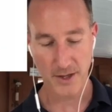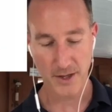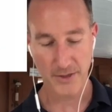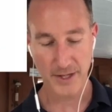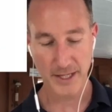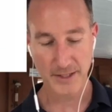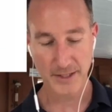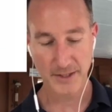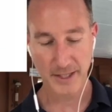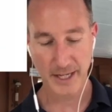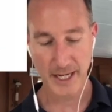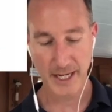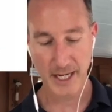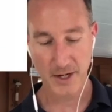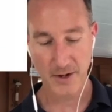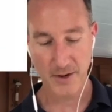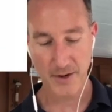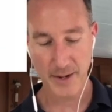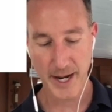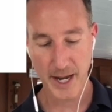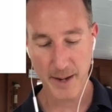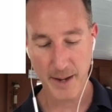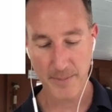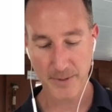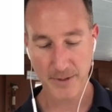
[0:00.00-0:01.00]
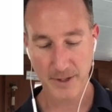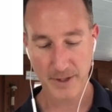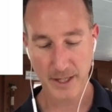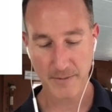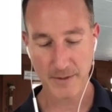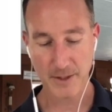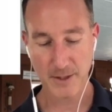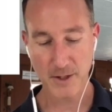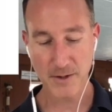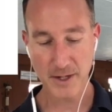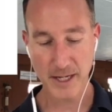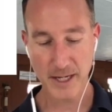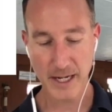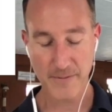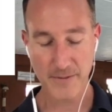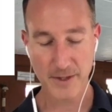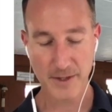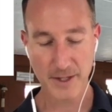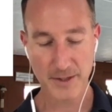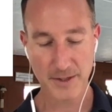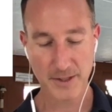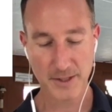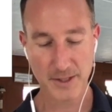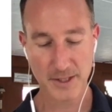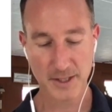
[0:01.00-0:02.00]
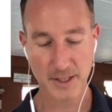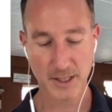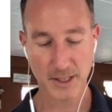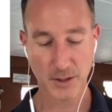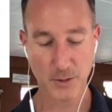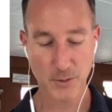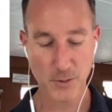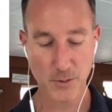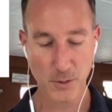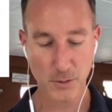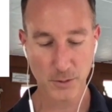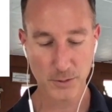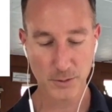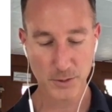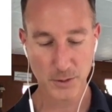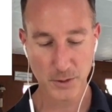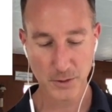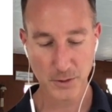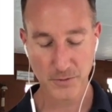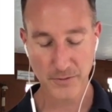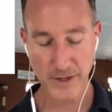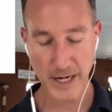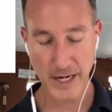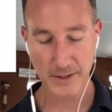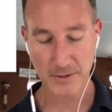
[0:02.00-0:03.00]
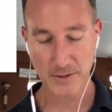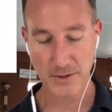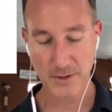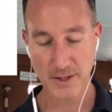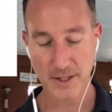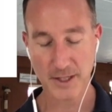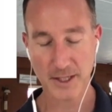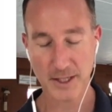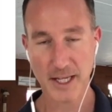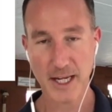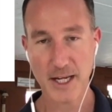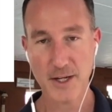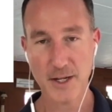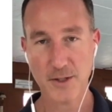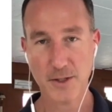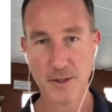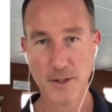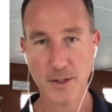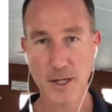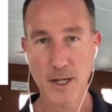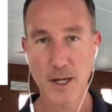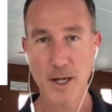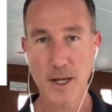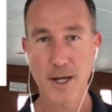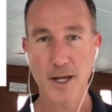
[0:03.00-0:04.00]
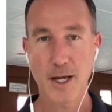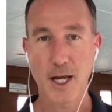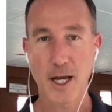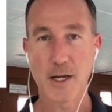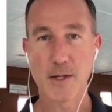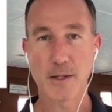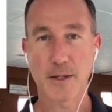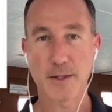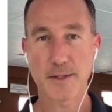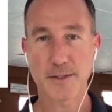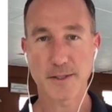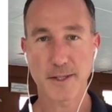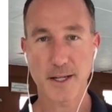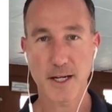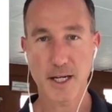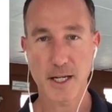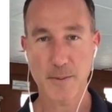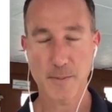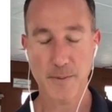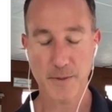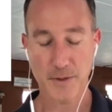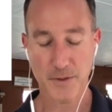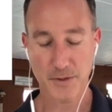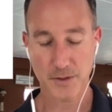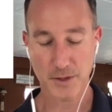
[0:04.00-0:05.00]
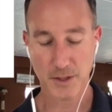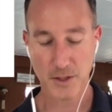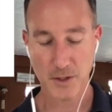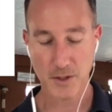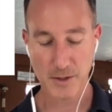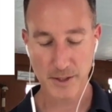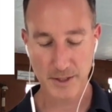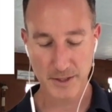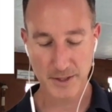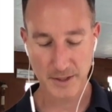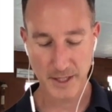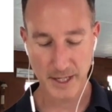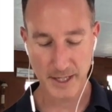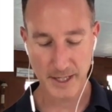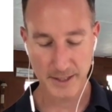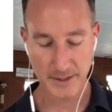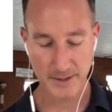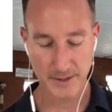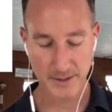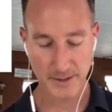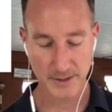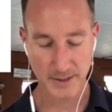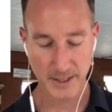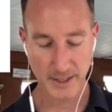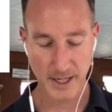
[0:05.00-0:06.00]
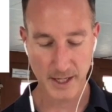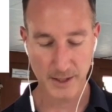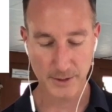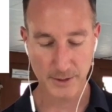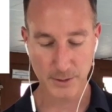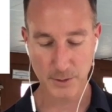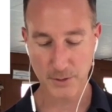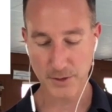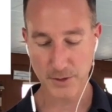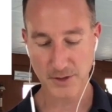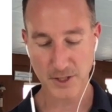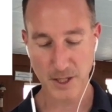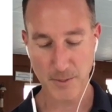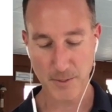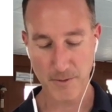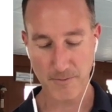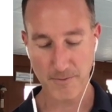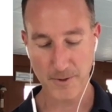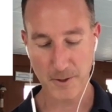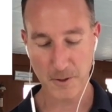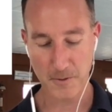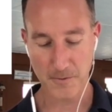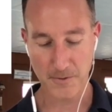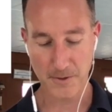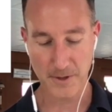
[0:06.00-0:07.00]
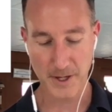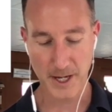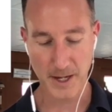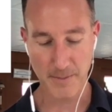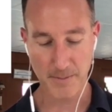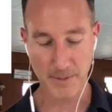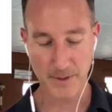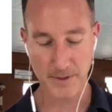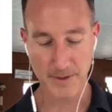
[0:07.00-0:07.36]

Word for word: Authenticator app. If you don't have this, this is the Google two-factor authentication, and you can set it up in the security settings. I'll do a separate video for that.